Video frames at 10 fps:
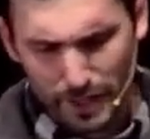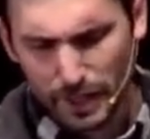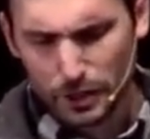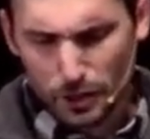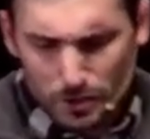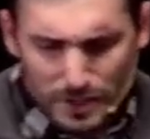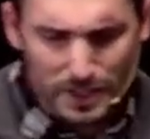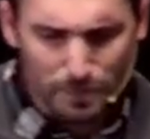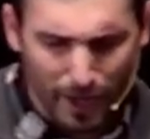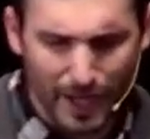And he can use
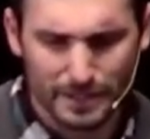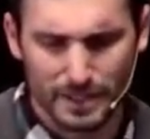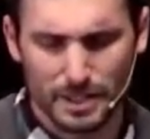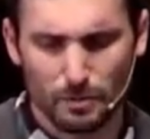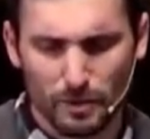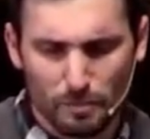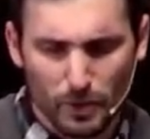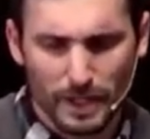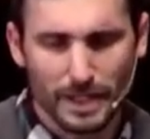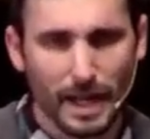this passage, and we've
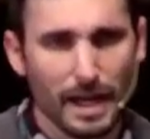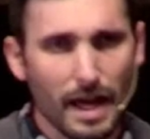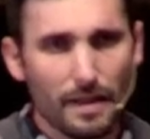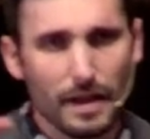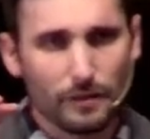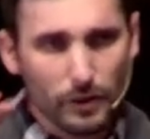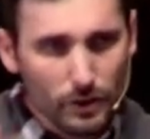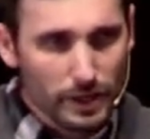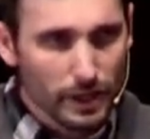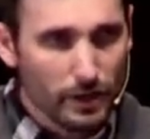prayed today, that if
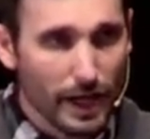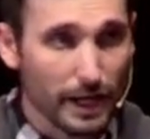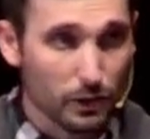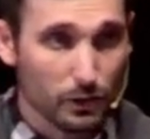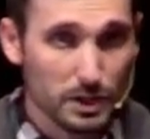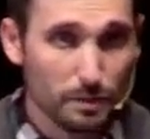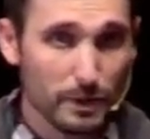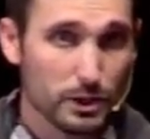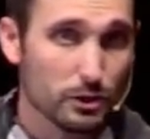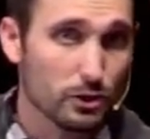you're here and at
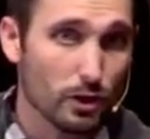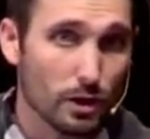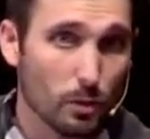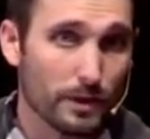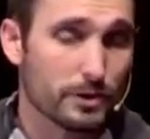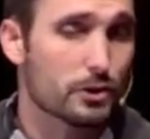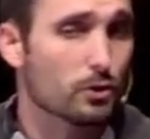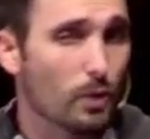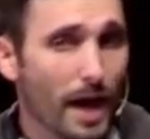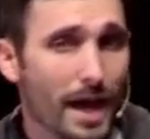Christmas you struggle with
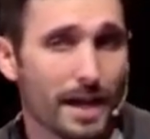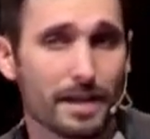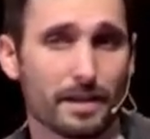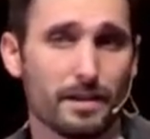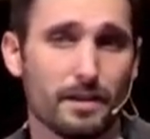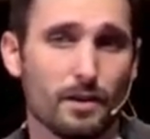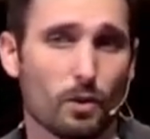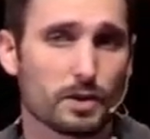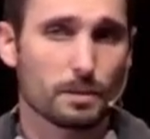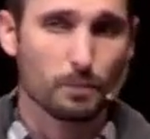dread
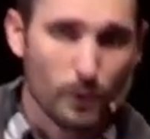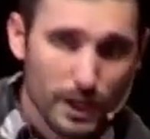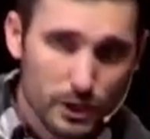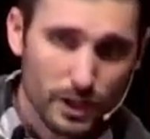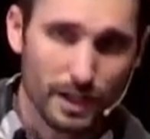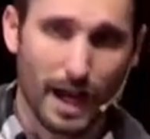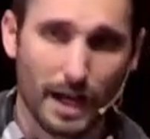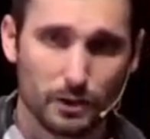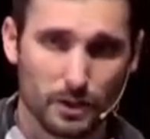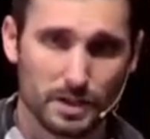or depression
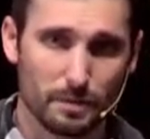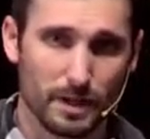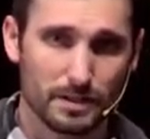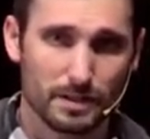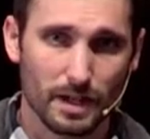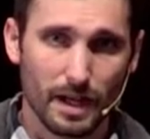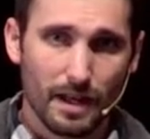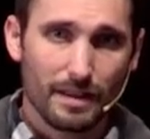at Christmas,